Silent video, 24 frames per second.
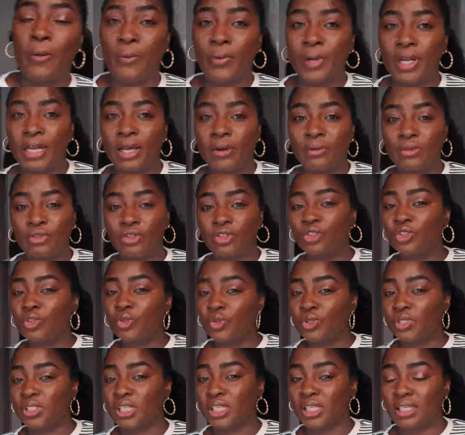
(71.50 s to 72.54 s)
when I was
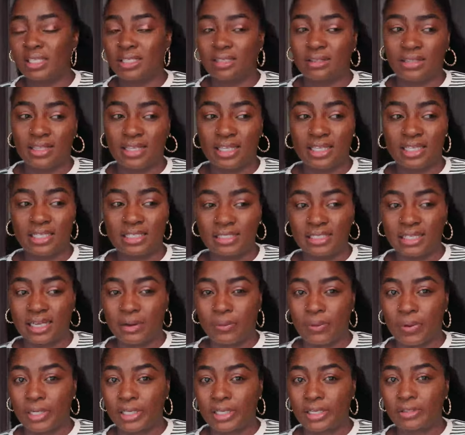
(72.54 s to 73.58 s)
choosing the things that I
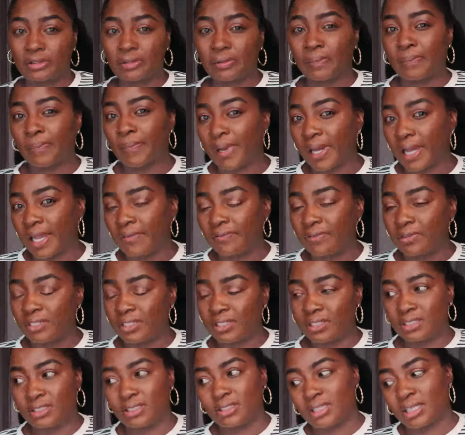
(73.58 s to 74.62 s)
wanted to buy for
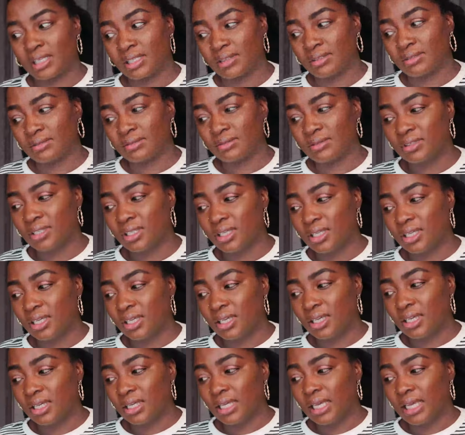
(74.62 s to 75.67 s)
this sale.
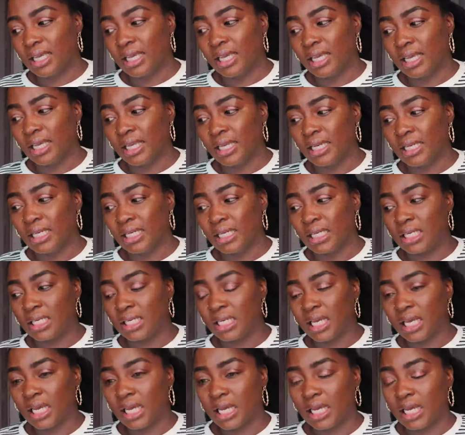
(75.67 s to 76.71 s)
And
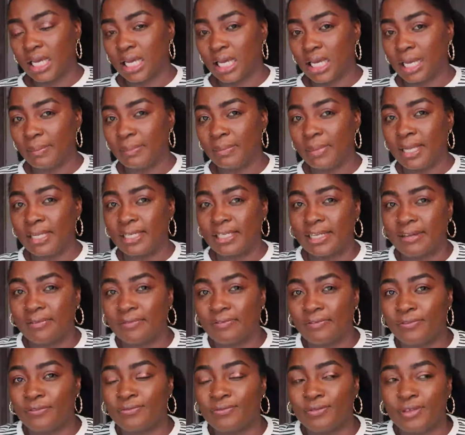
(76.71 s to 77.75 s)
I might
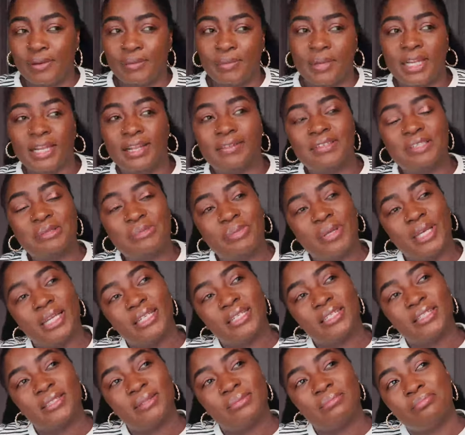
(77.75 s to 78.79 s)
have
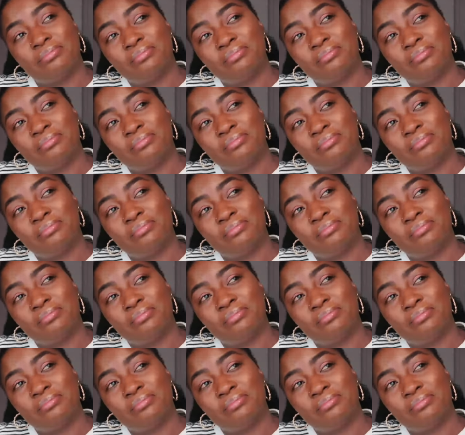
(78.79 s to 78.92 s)
spent